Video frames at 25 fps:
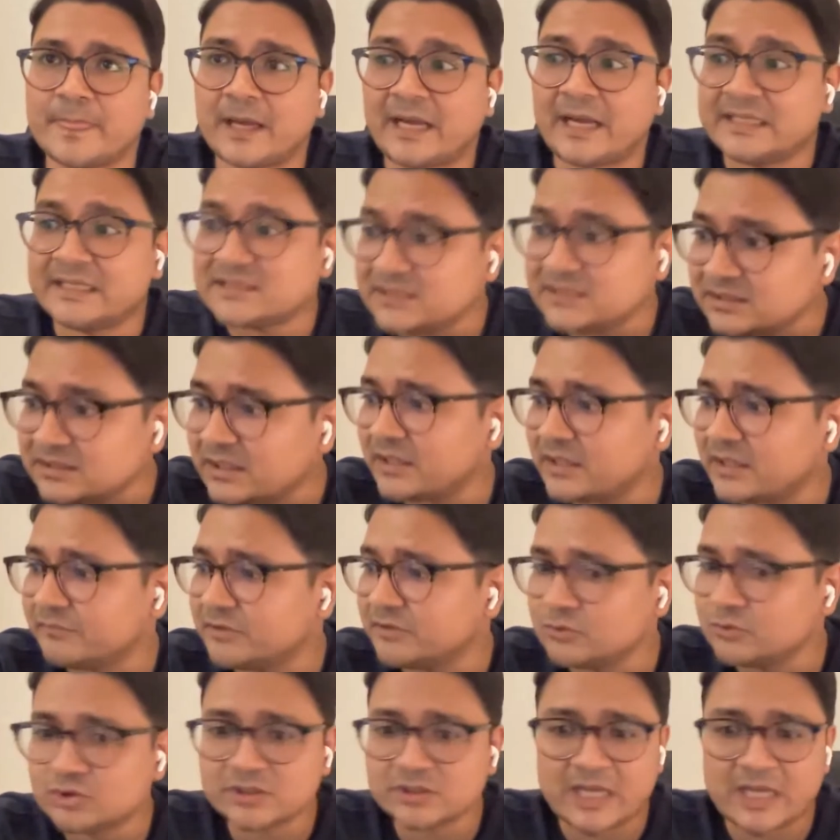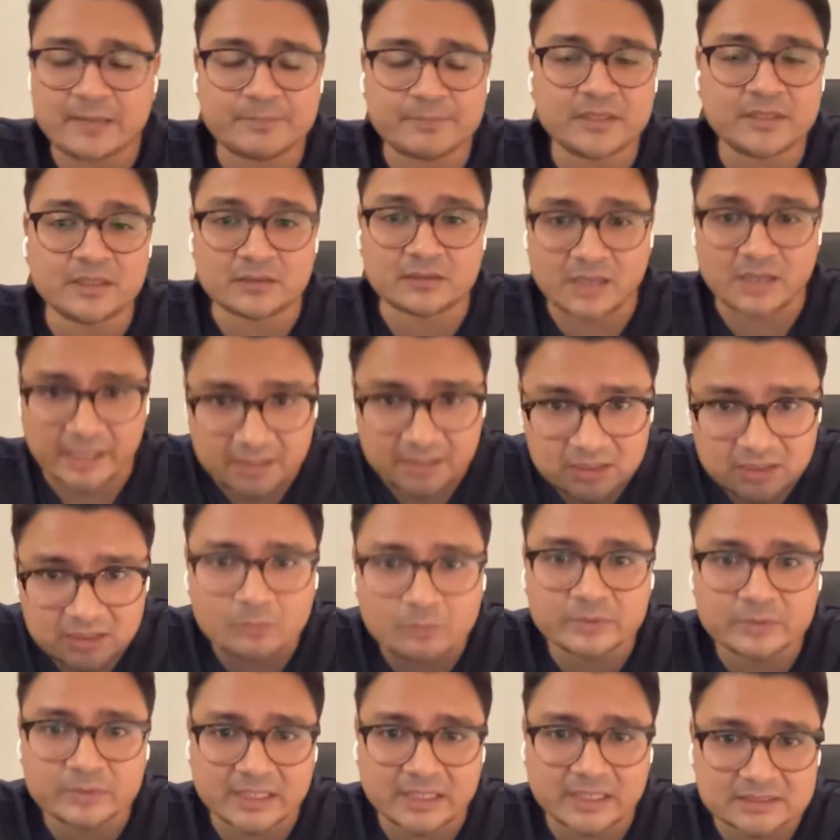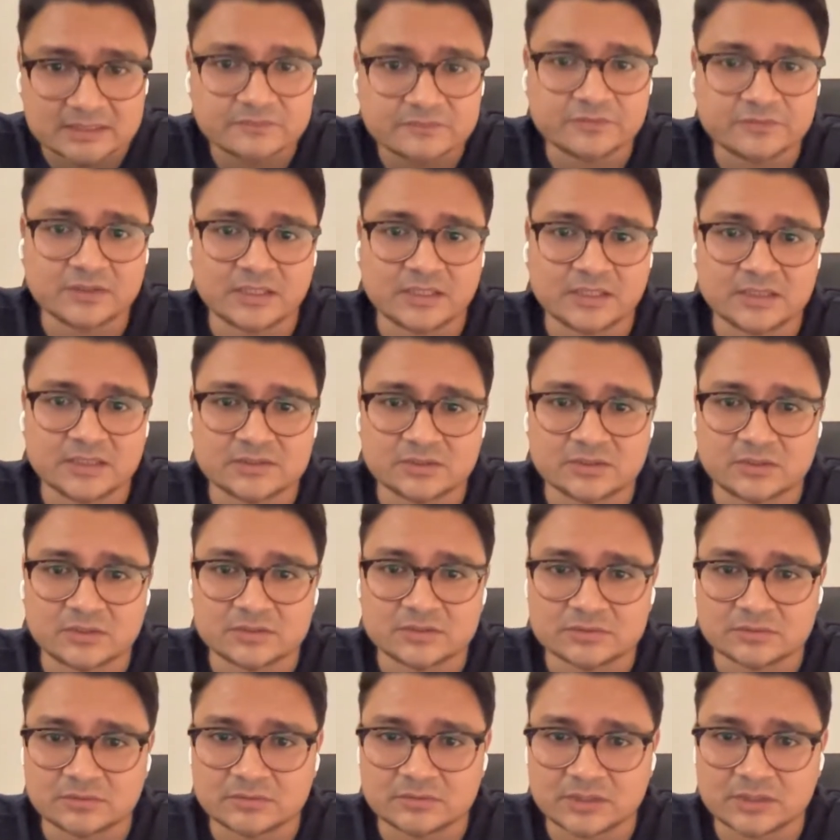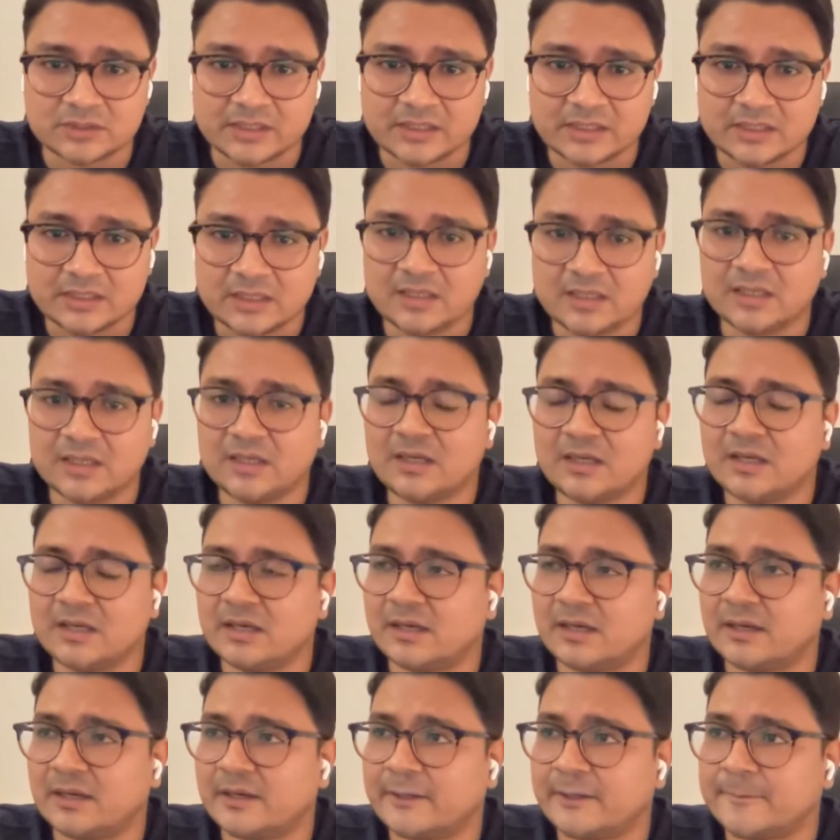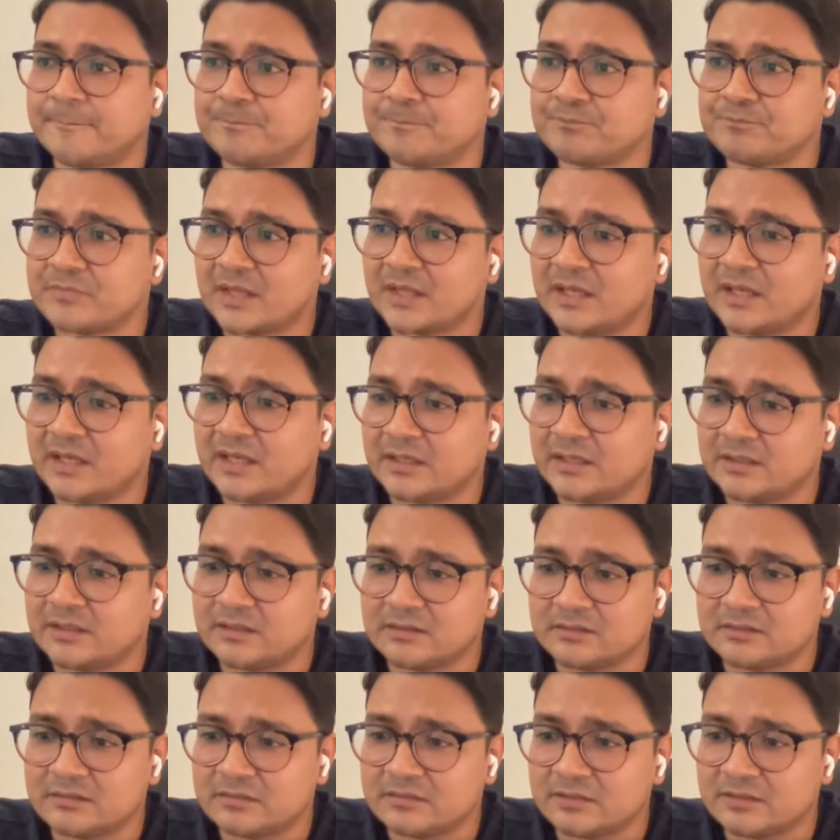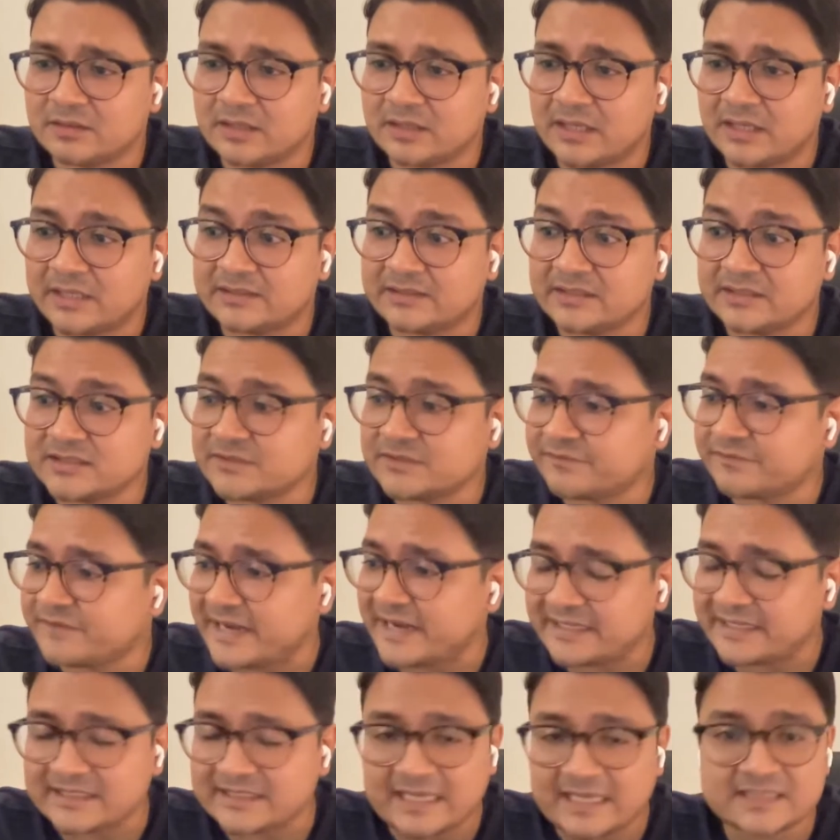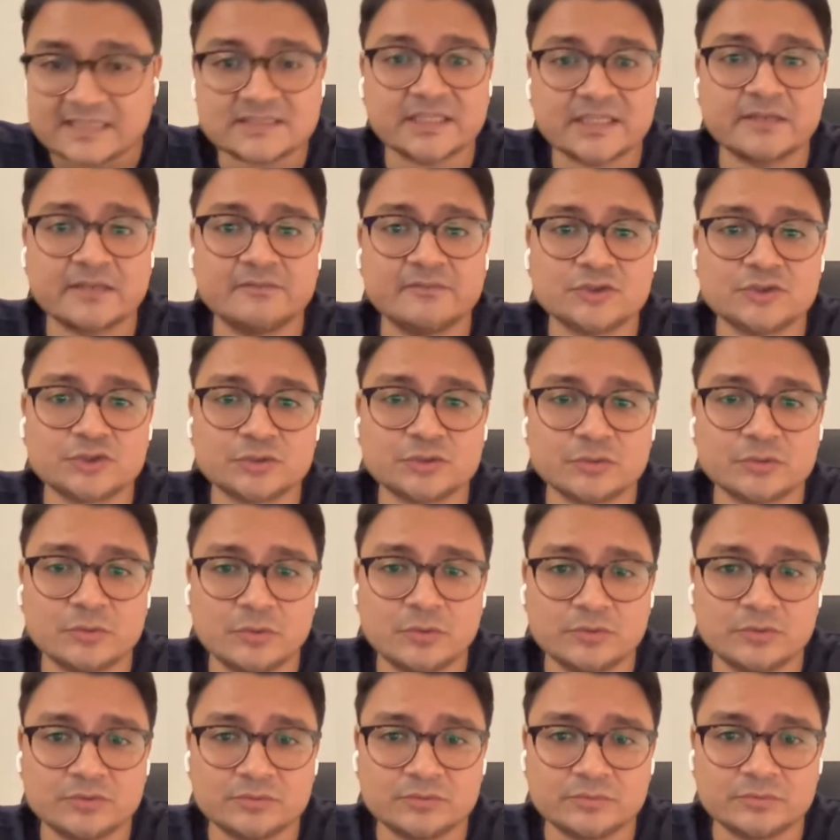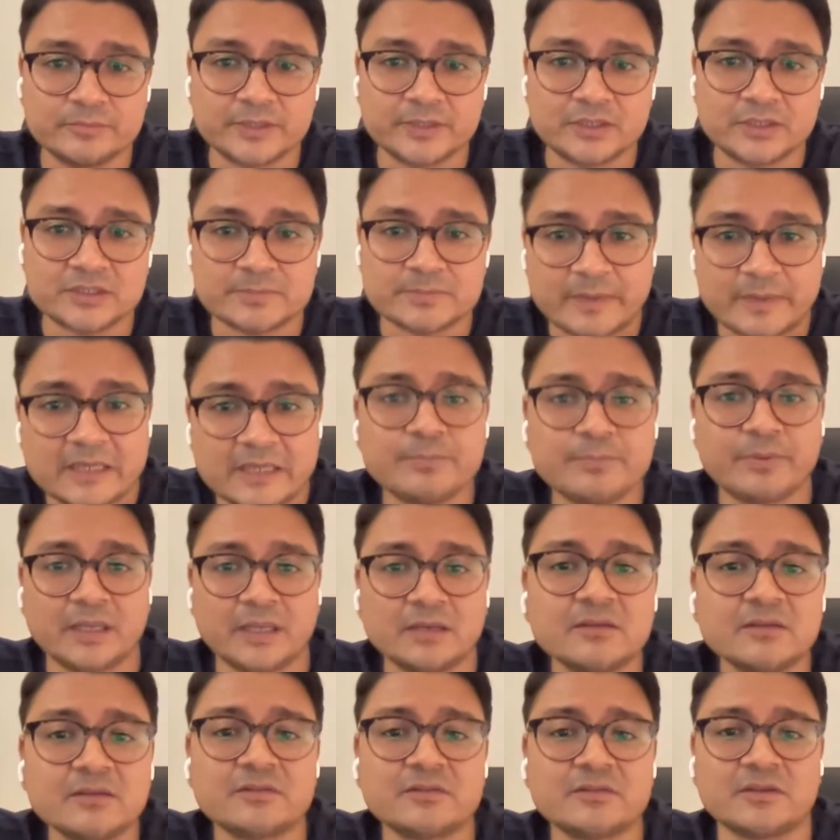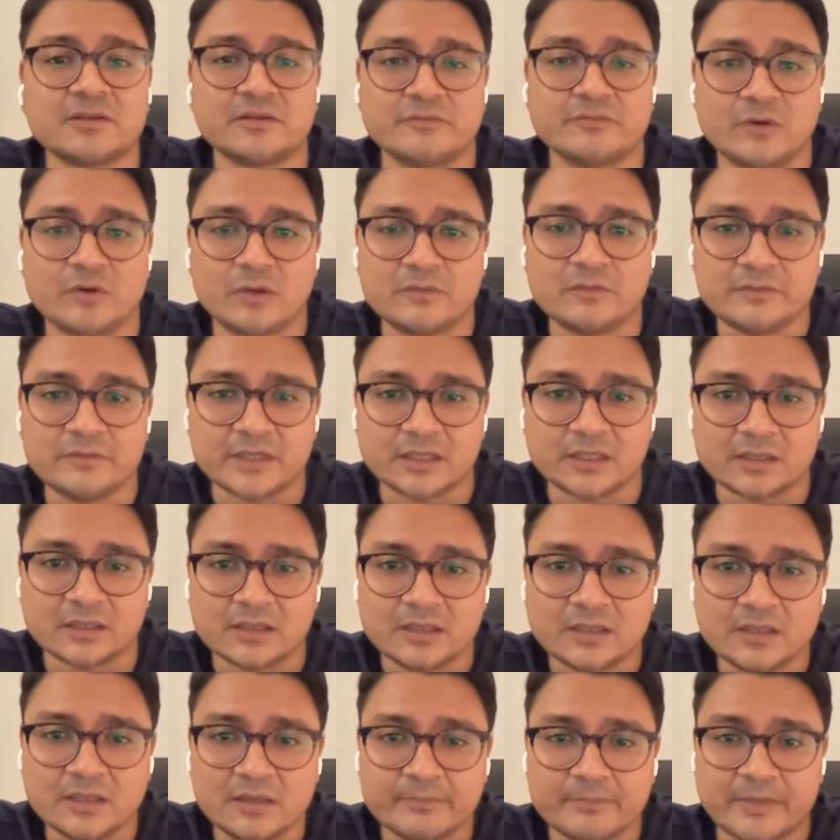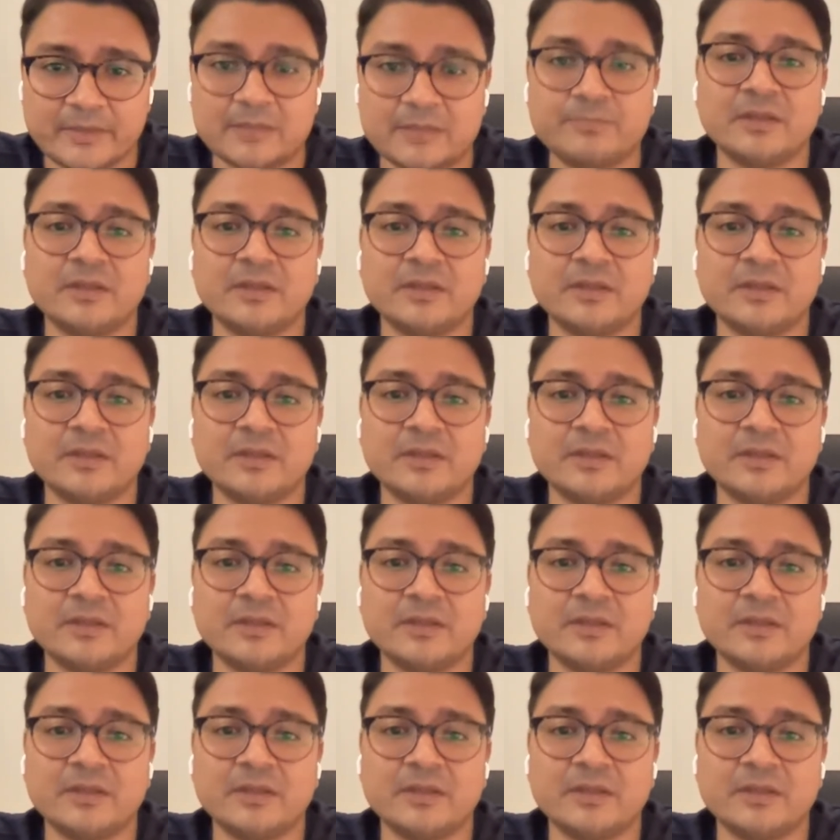I see that evolution happening right now with Heads of Tails also, right? And I think it's a fantastic evolution to go through because pet parents are evolving. Pet